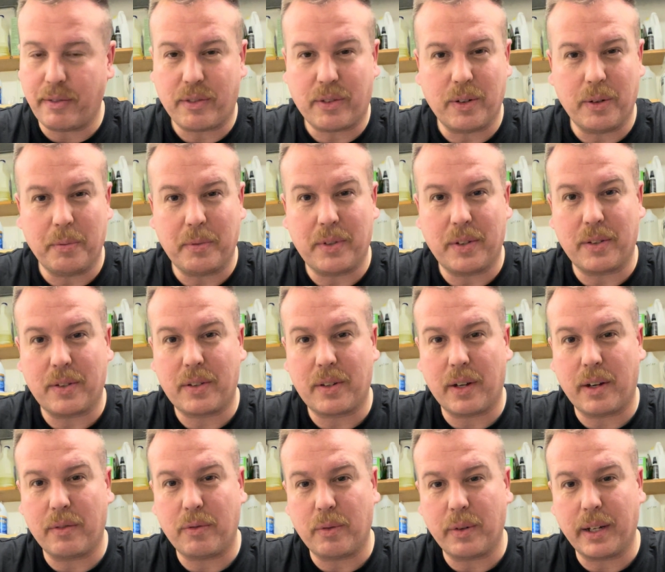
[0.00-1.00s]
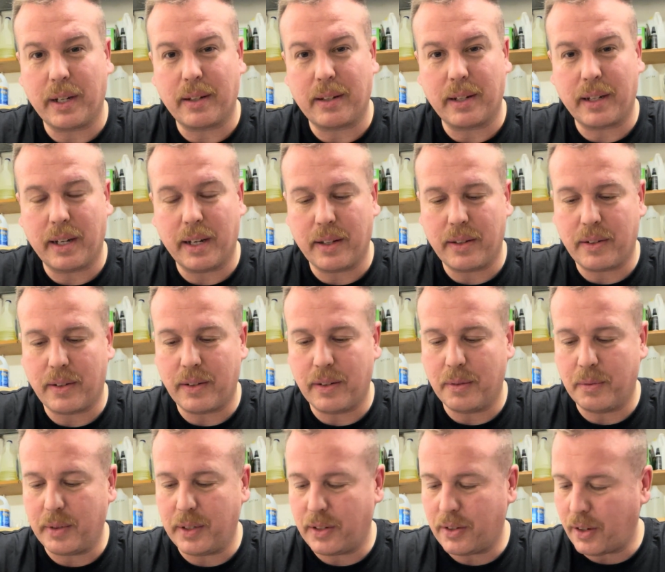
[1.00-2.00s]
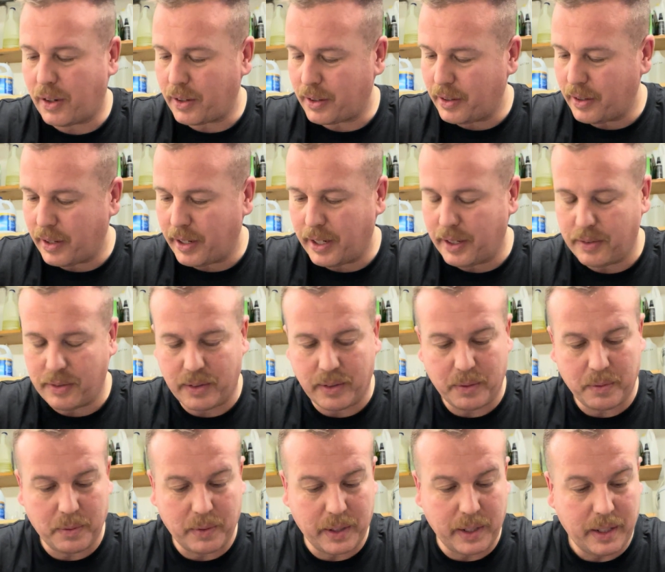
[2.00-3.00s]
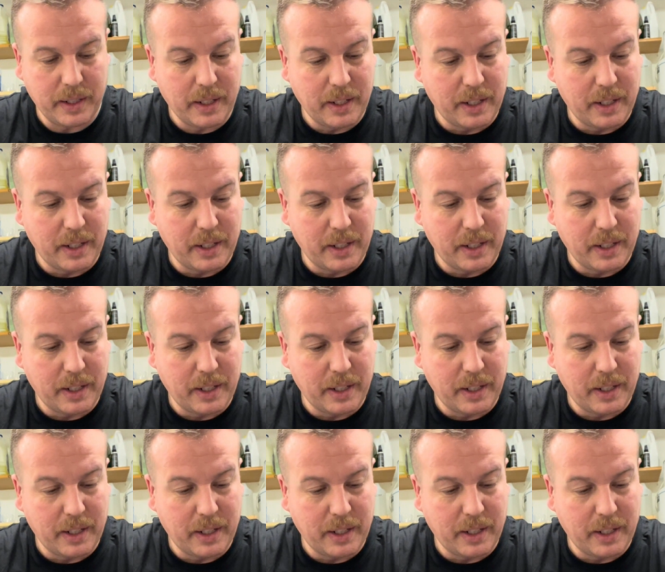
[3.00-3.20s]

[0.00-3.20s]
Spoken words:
groups and stuff. We get together and we talk knives and we